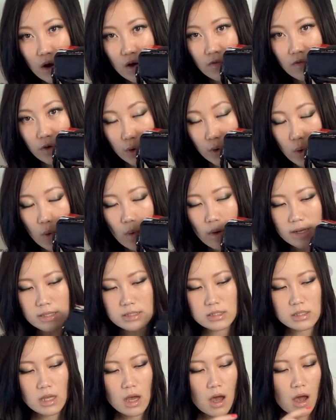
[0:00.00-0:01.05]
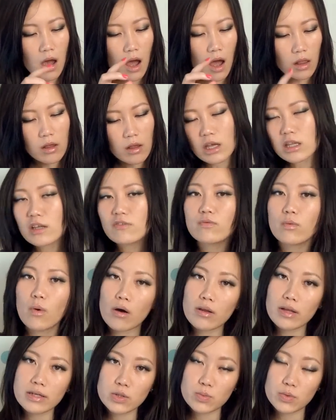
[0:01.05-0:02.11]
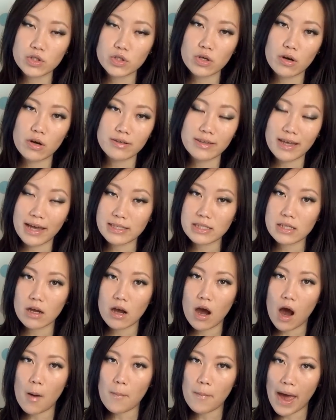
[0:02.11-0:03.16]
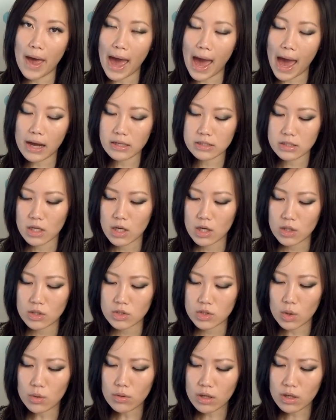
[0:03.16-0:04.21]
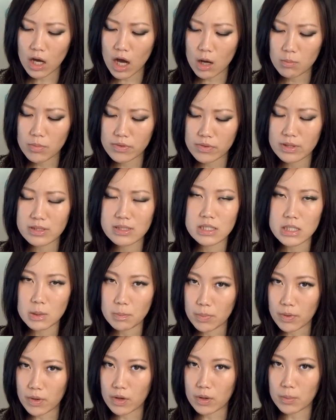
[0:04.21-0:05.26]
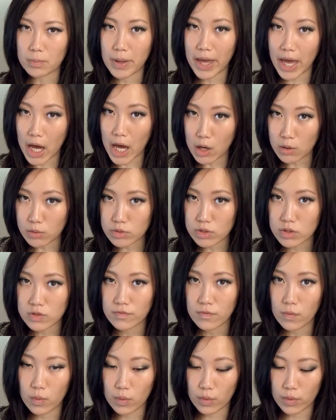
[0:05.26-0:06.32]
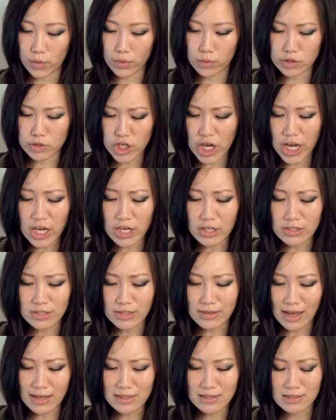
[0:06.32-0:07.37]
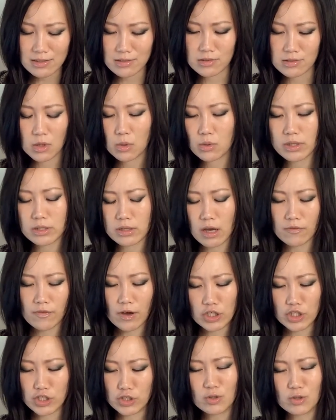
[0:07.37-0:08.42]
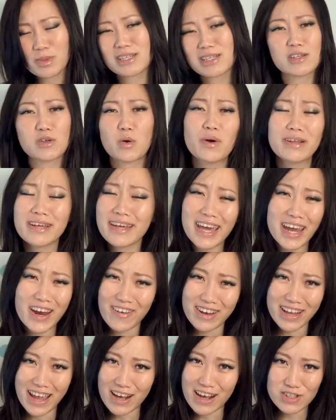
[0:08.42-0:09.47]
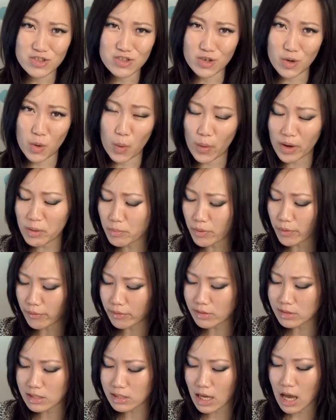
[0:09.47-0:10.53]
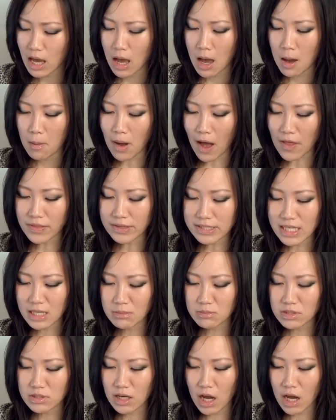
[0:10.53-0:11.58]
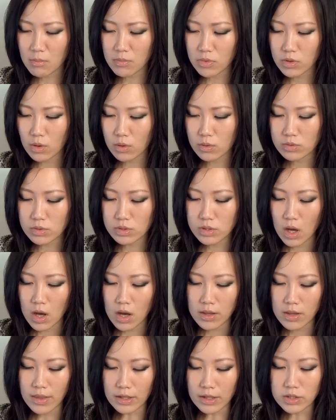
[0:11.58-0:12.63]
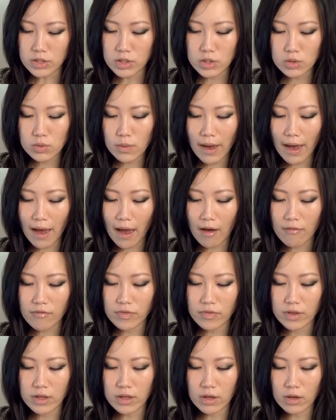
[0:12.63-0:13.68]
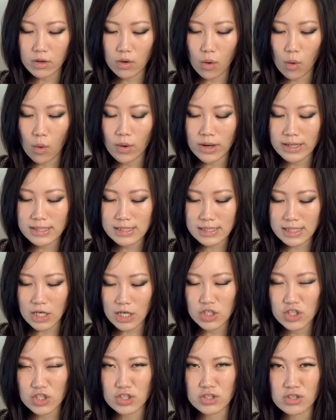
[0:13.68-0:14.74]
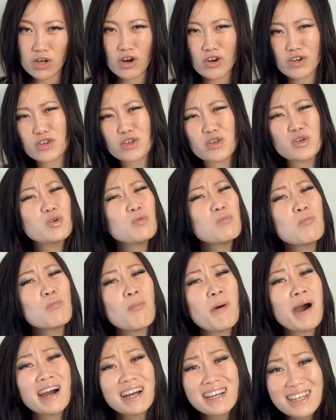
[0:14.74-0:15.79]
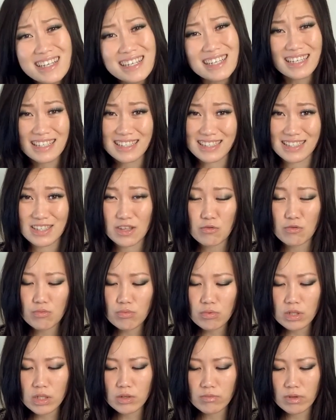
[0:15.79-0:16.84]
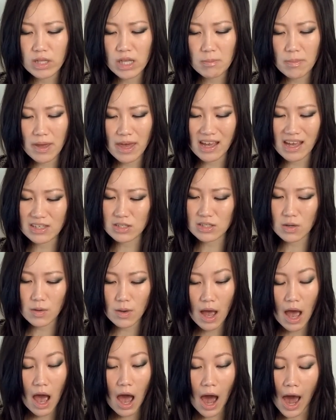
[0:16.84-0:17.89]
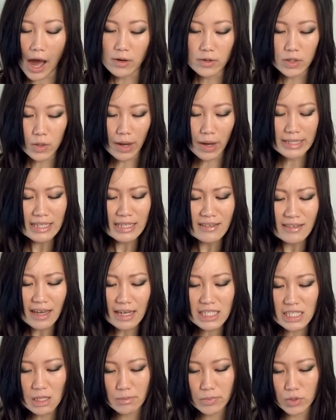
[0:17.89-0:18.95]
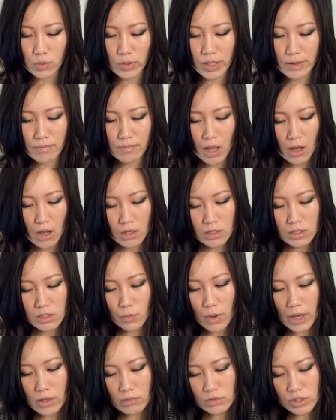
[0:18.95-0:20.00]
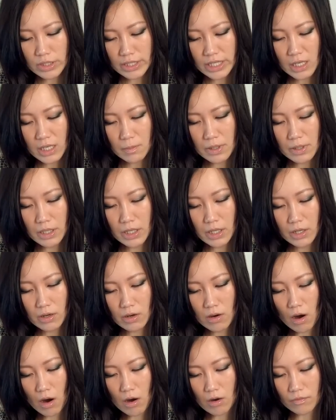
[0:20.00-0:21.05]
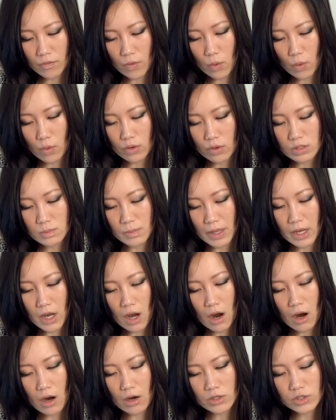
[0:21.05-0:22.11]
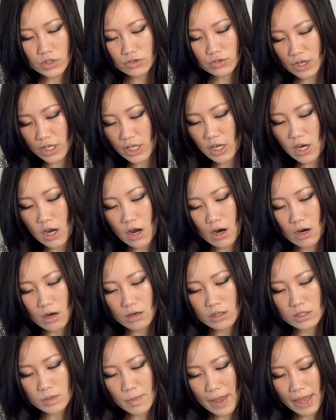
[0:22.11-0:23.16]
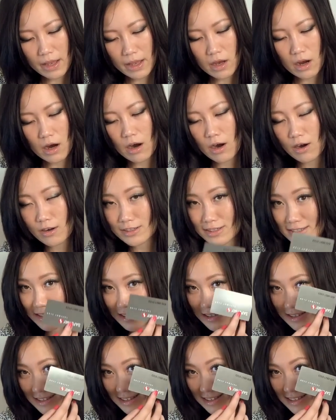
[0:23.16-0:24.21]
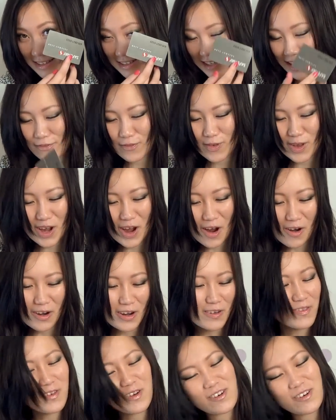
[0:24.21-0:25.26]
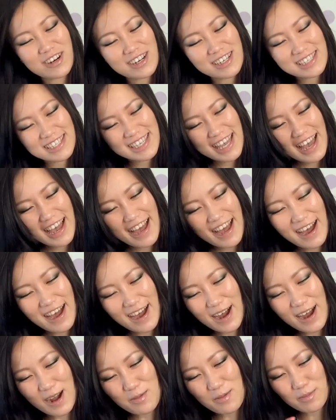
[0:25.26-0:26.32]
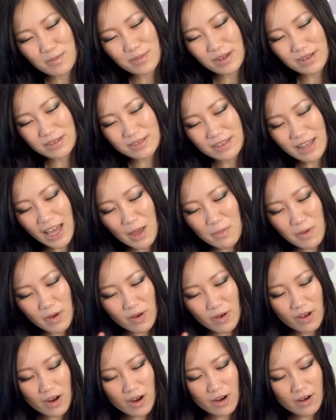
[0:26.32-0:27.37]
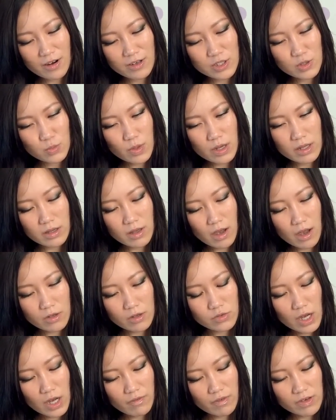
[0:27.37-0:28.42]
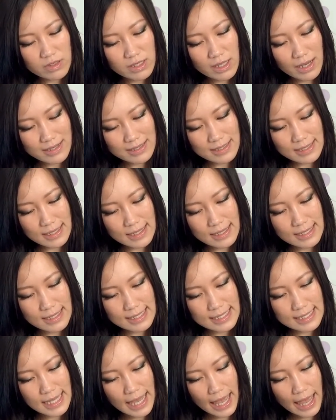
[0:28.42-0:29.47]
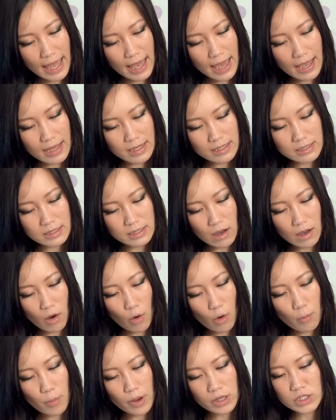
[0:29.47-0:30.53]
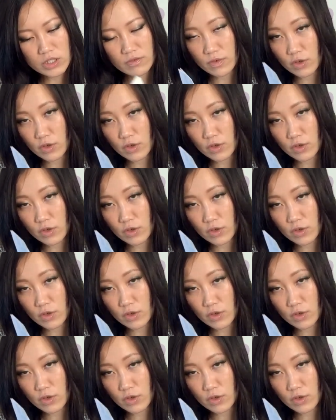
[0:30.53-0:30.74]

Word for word: for your coins. A lot of wallets which are nice and compact don't come with the zipper pouch for your change and that's totally not functional because I don't want to carry an extra coin purse but at the same time those that do have the coin section are humongous they're really really big so I don't know I need a nice in-between so what I usually keep in here are of course my cards credit cards bank cards Safeway card, of course, um, library cards, whatnot, driver's license, and a whole bunch